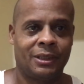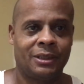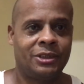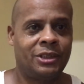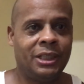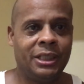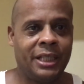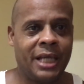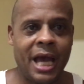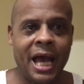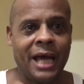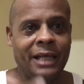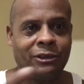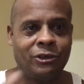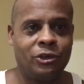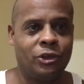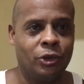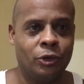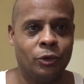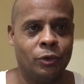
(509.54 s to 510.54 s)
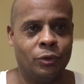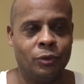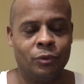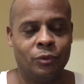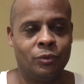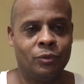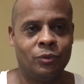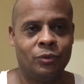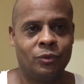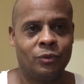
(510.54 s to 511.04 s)
She got you.
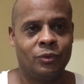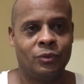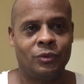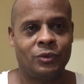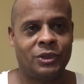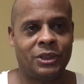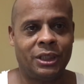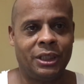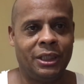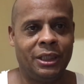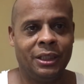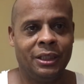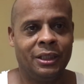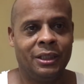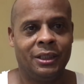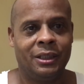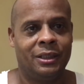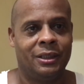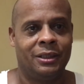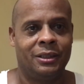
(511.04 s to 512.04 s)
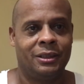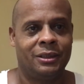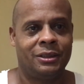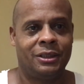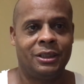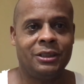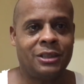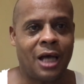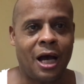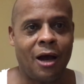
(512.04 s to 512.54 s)
See,
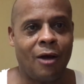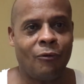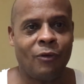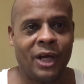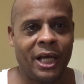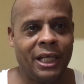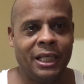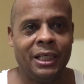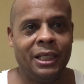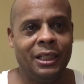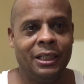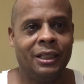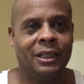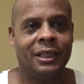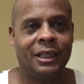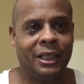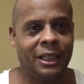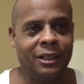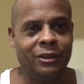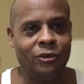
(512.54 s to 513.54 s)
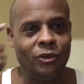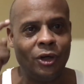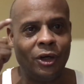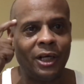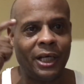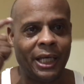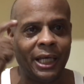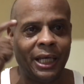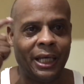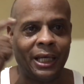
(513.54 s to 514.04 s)
she's already in
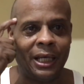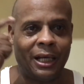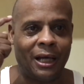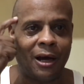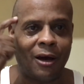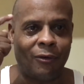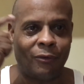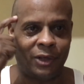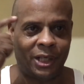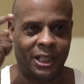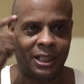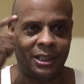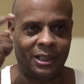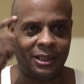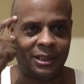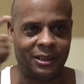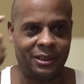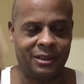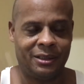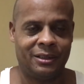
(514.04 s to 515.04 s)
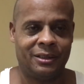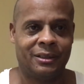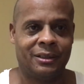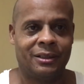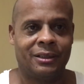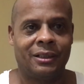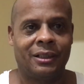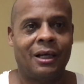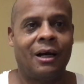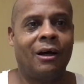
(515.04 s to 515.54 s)
your head already.
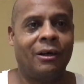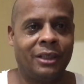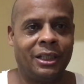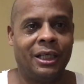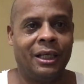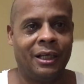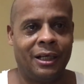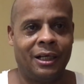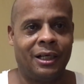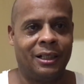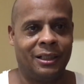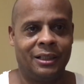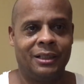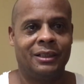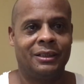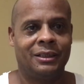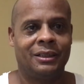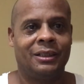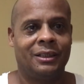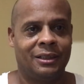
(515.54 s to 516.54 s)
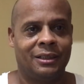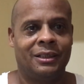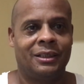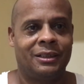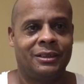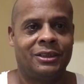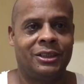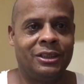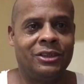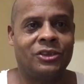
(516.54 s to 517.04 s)
Oh yeah,
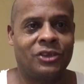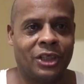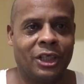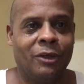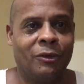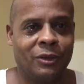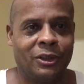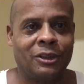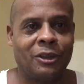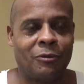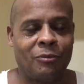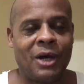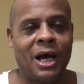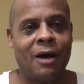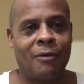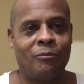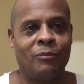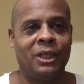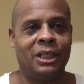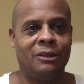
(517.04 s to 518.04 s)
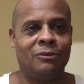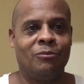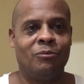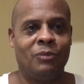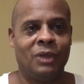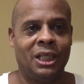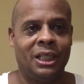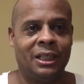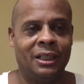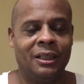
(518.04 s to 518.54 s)
she's serious about meeting
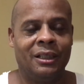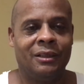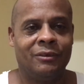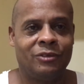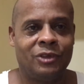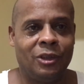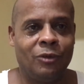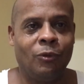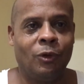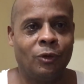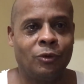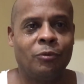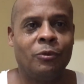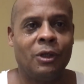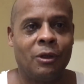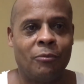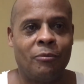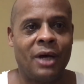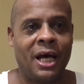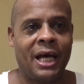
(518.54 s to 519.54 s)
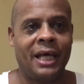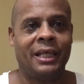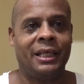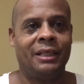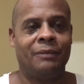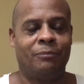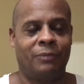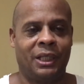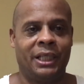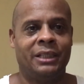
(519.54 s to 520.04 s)
me. She wants me to buy
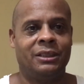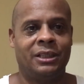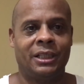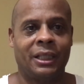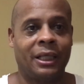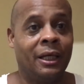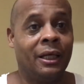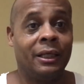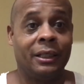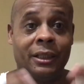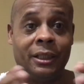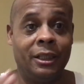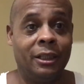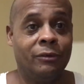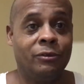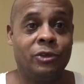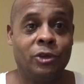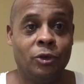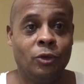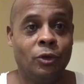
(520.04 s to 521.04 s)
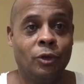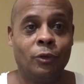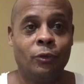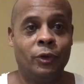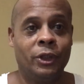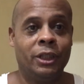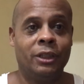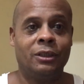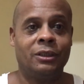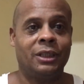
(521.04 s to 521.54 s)
that plane ticket. Gives you the
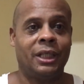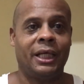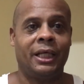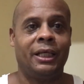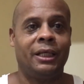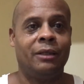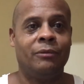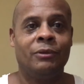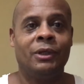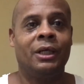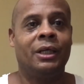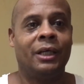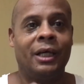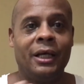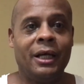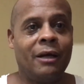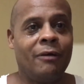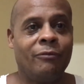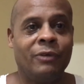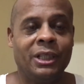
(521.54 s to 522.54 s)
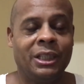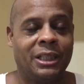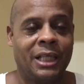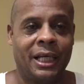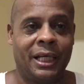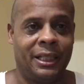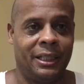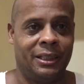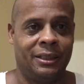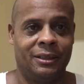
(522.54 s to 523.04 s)
real name,
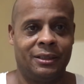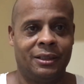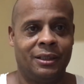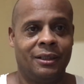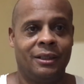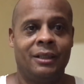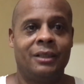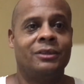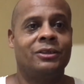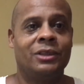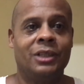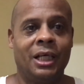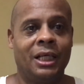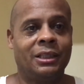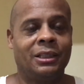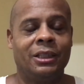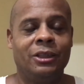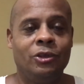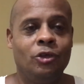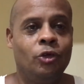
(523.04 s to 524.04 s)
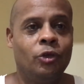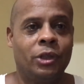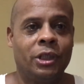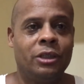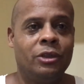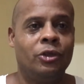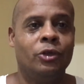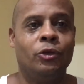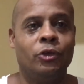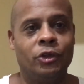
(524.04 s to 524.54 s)
everything. And there's nothing you
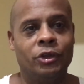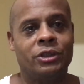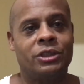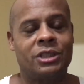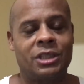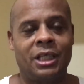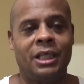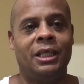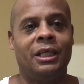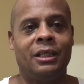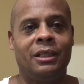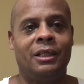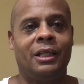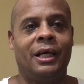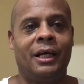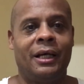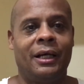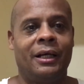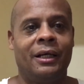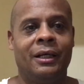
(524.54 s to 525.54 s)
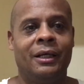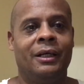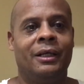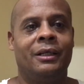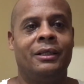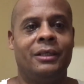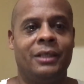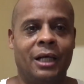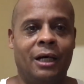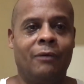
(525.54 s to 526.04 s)
can do. You're sitting there
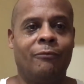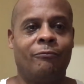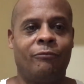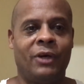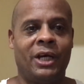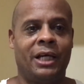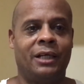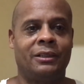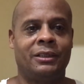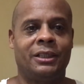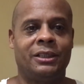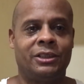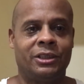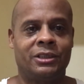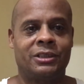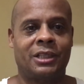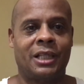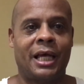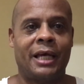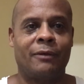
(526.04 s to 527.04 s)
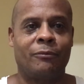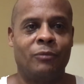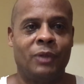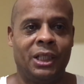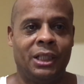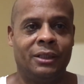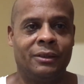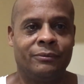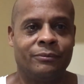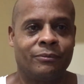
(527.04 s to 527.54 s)
dumbfounded, just like
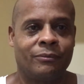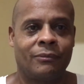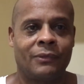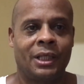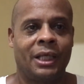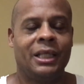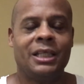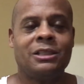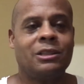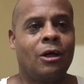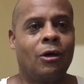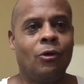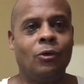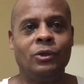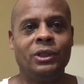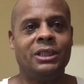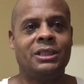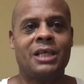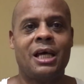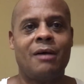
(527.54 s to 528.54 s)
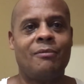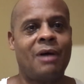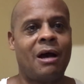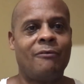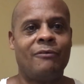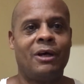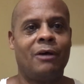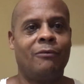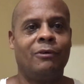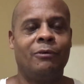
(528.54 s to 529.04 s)
me. And that's the only time
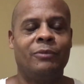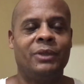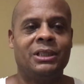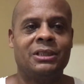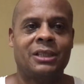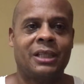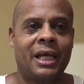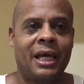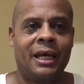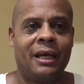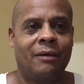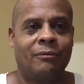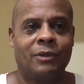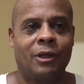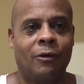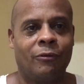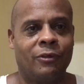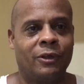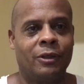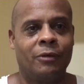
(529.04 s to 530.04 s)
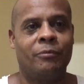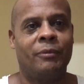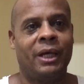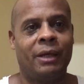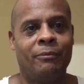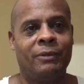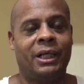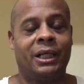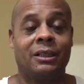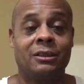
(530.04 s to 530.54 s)
I've ever been scammed over her,
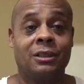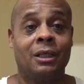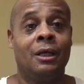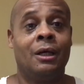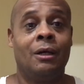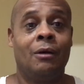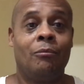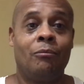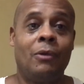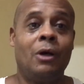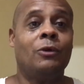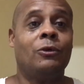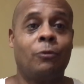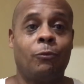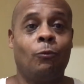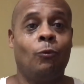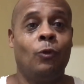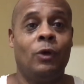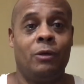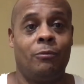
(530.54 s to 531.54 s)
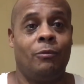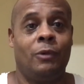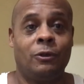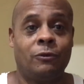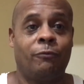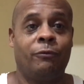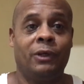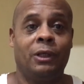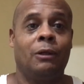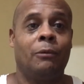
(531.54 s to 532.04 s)
man, because
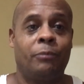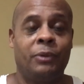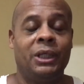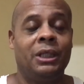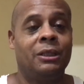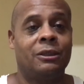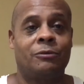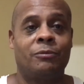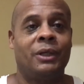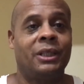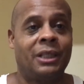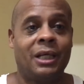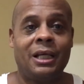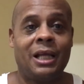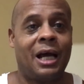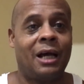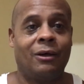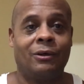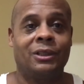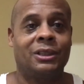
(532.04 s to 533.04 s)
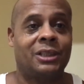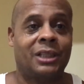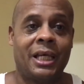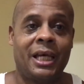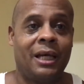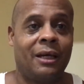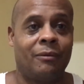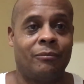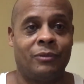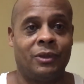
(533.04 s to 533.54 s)
most Filipinos, man, they're not gonna
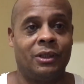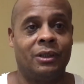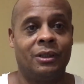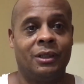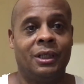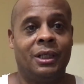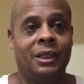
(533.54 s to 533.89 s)
scam you.